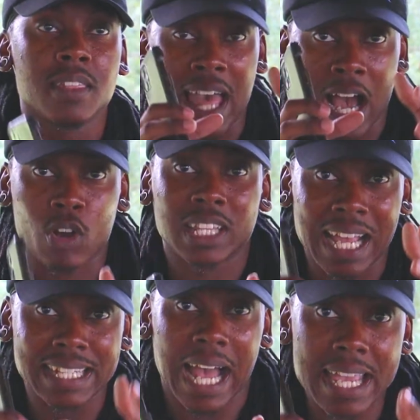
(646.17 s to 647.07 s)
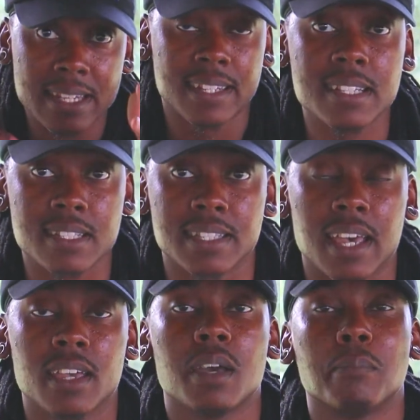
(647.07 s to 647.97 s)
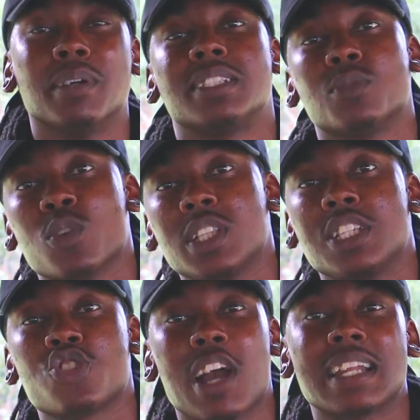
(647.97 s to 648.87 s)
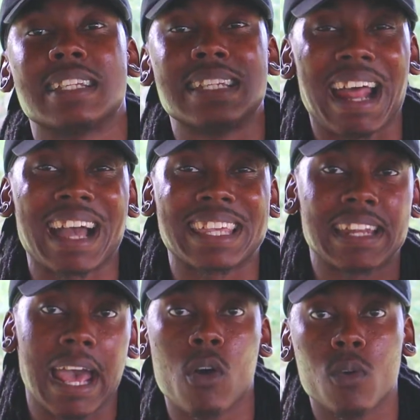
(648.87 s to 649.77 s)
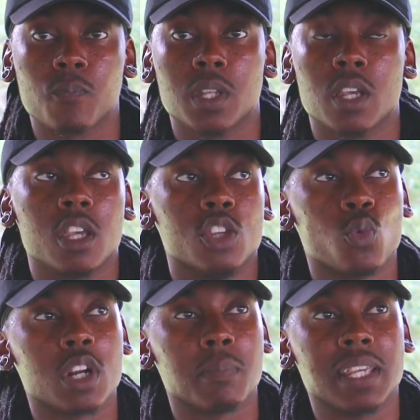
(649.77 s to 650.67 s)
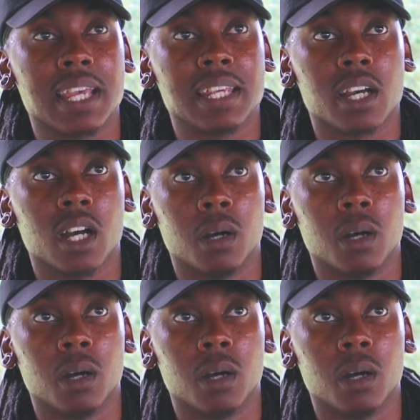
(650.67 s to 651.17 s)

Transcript: The alkaline diet does that, but to really try to knock it out, you want to be getting